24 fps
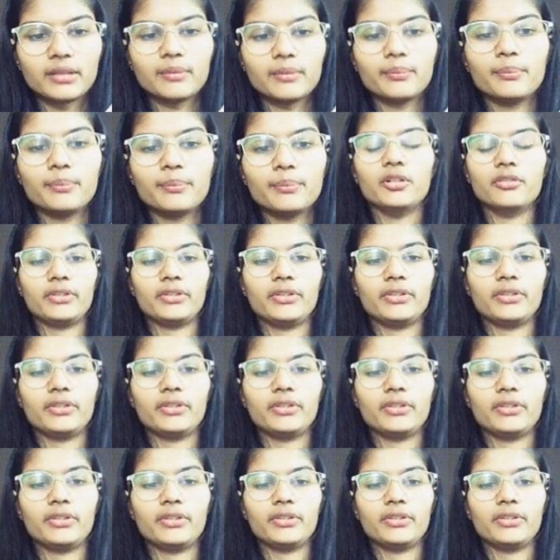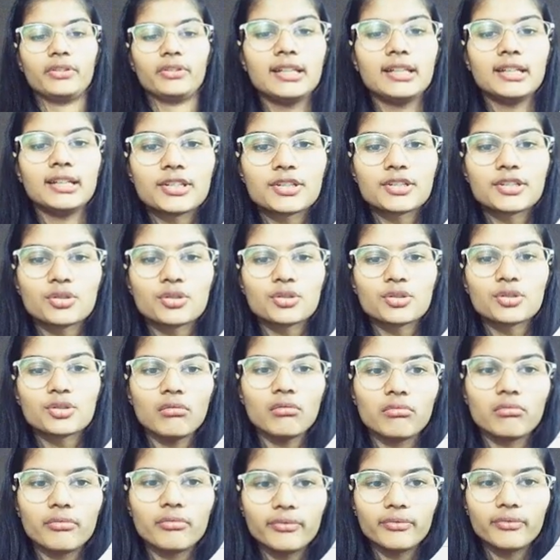Perfect. So
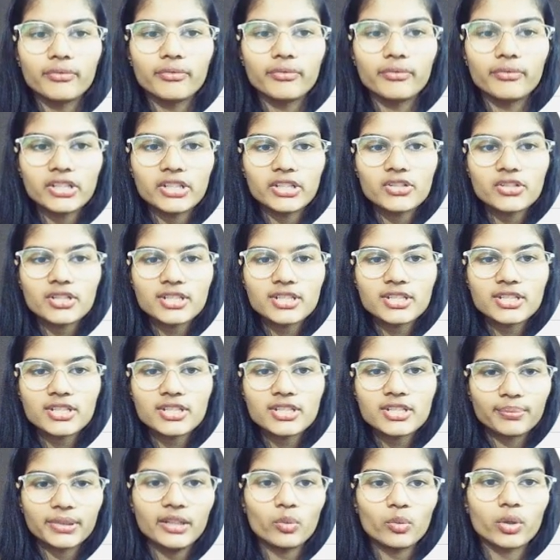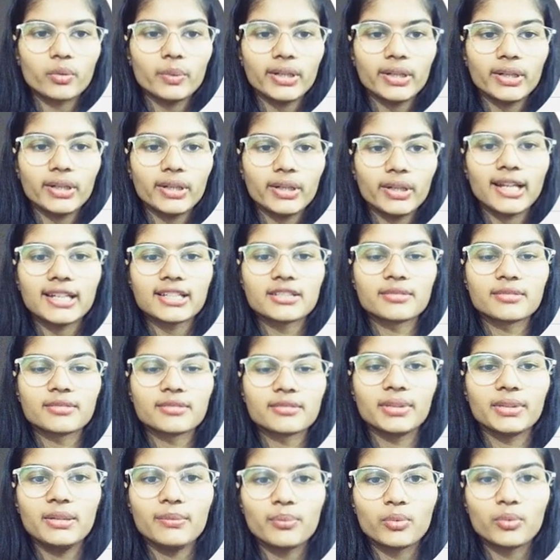we just simply, what we did, I
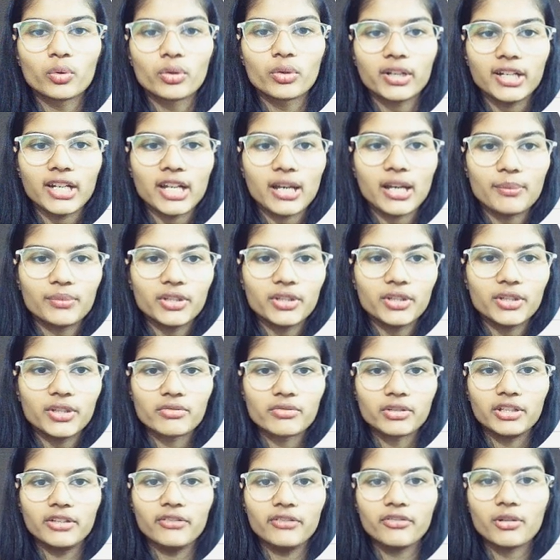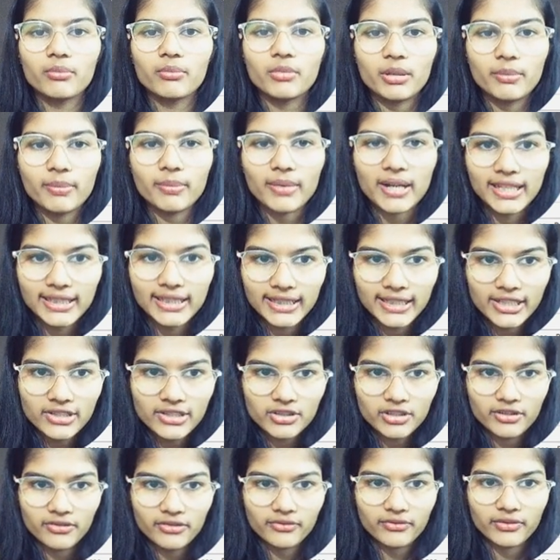simply imported up the tree from my binary
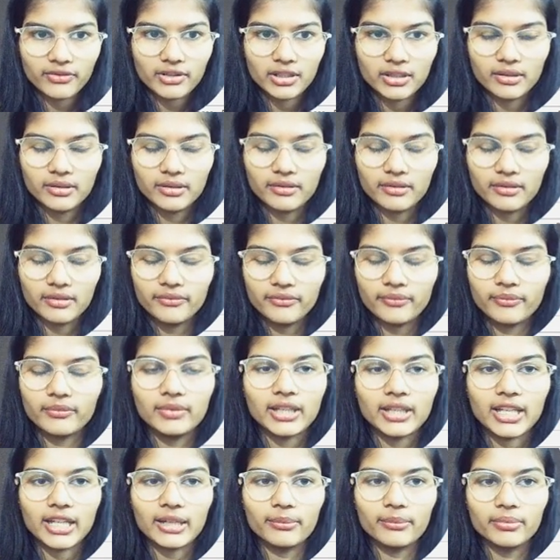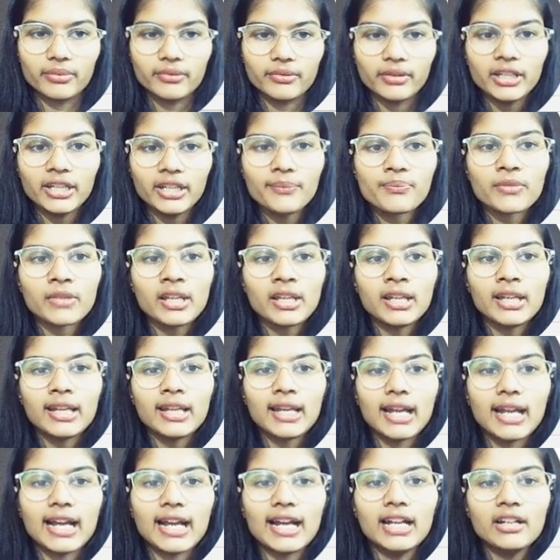tree library,
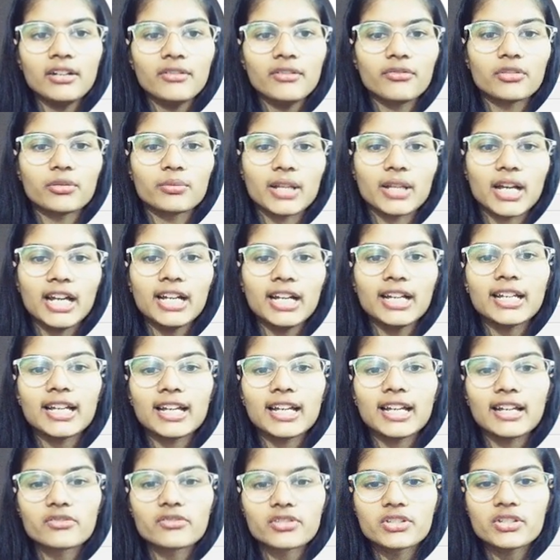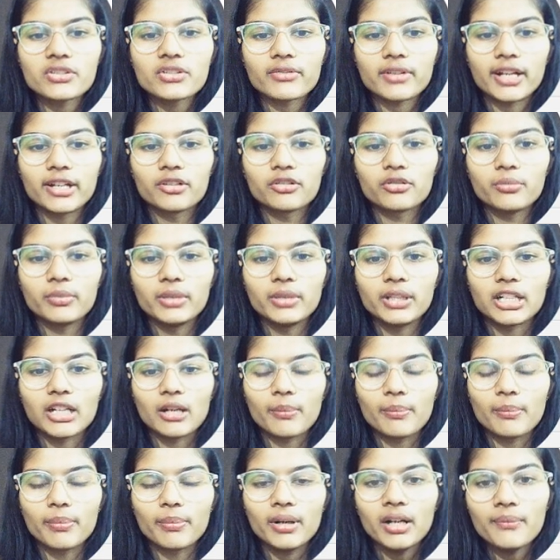and from that I have just tried to make
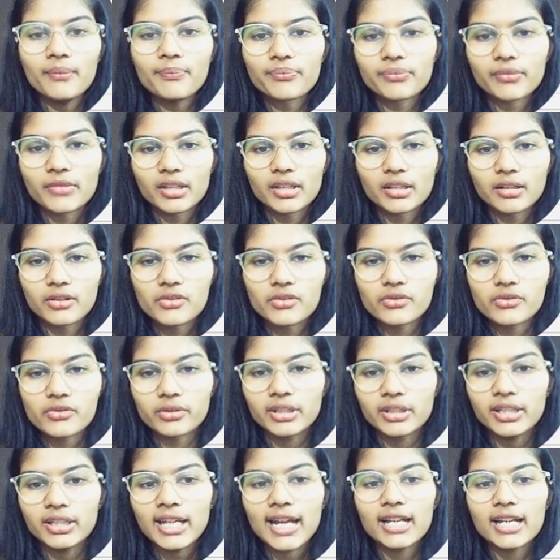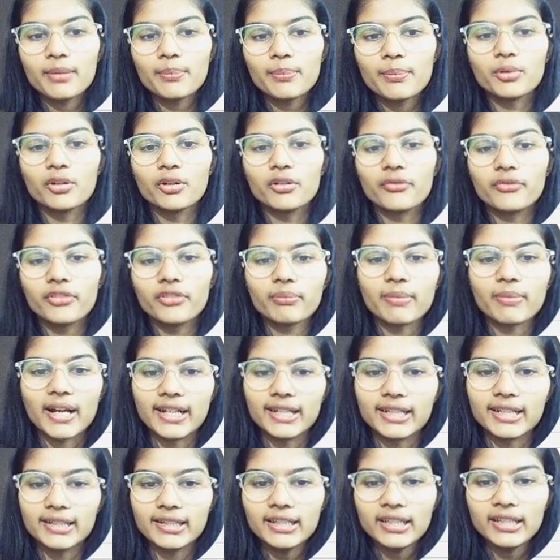up a tree and a perfect
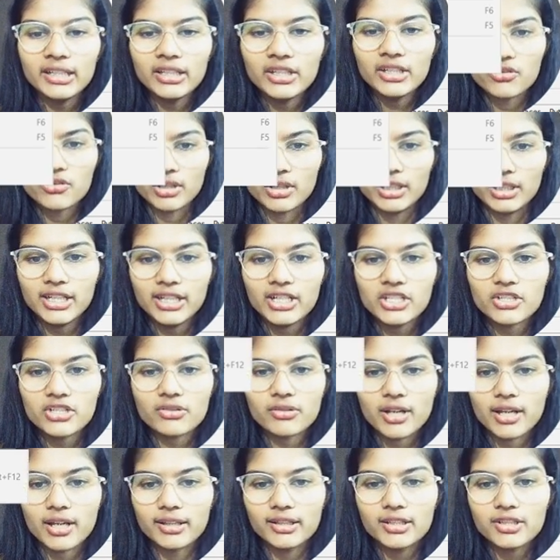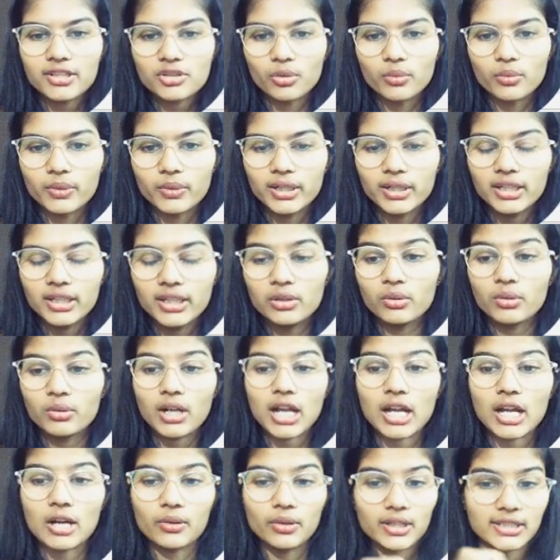binary tree. Let's run this over and look
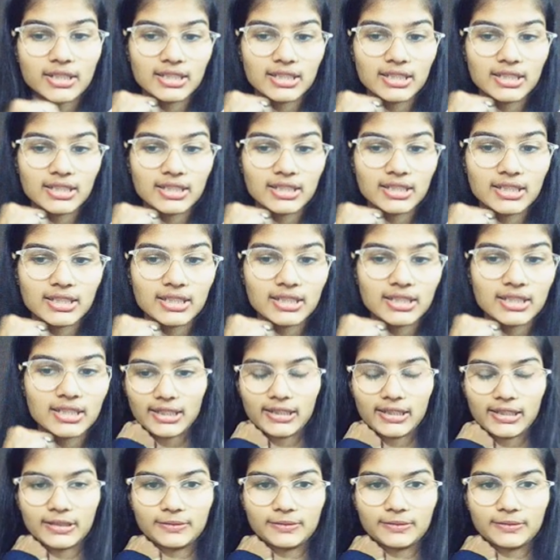how does it looks like.